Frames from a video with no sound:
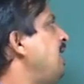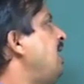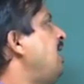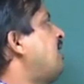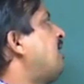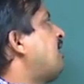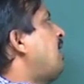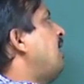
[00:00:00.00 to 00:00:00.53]

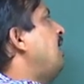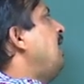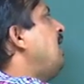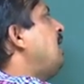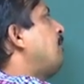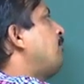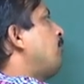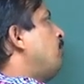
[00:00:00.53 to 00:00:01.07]
each
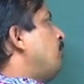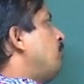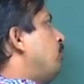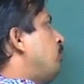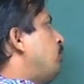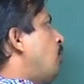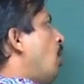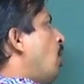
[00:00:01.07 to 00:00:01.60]

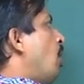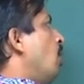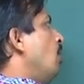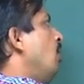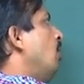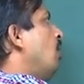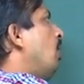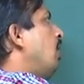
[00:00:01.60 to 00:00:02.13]

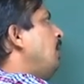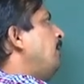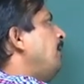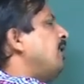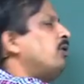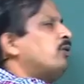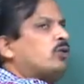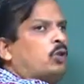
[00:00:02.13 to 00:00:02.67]
pole, or if it
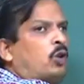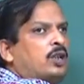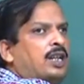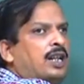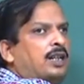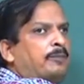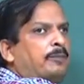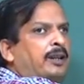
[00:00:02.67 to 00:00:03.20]
is those
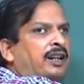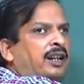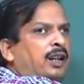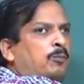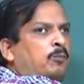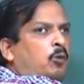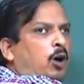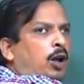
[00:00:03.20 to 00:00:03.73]
are representing the
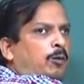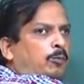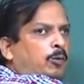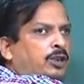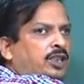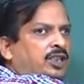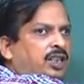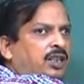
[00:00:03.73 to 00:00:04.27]
pole
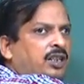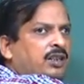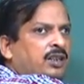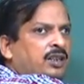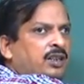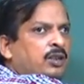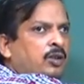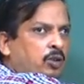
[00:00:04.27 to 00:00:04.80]
position,
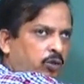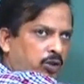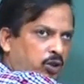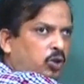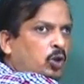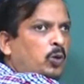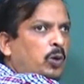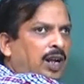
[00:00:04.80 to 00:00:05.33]

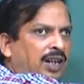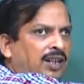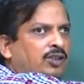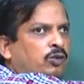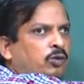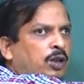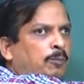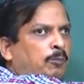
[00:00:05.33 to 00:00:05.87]
equivalence
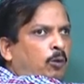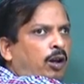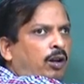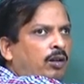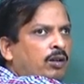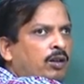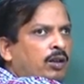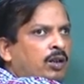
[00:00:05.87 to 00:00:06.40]
to the
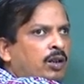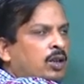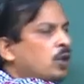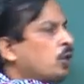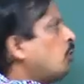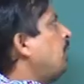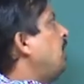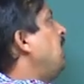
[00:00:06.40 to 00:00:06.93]
pole.
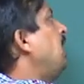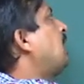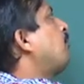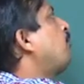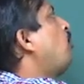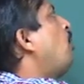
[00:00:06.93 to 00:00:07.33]
So, each